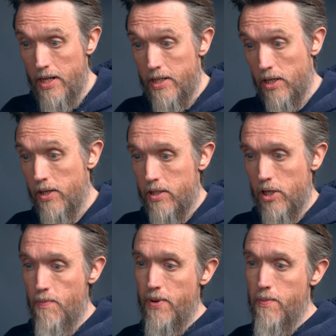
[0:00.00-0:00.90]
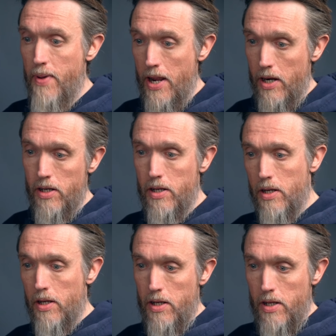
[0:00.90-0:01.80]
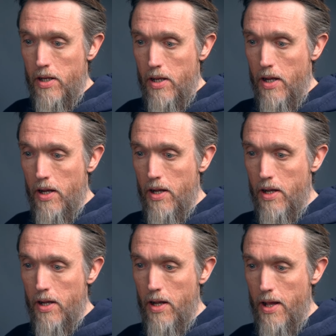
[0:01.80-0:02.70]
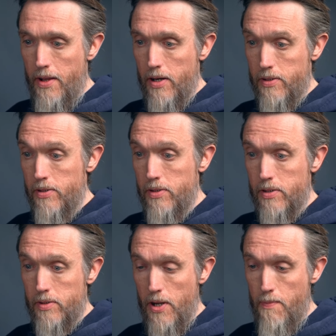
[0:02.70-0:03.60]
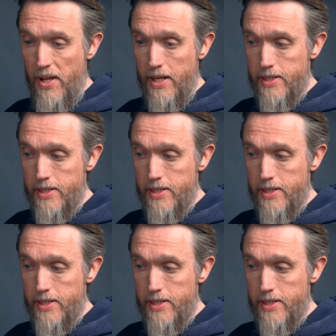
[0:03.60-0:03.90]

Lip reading: So I'm going to type in ping and then type ping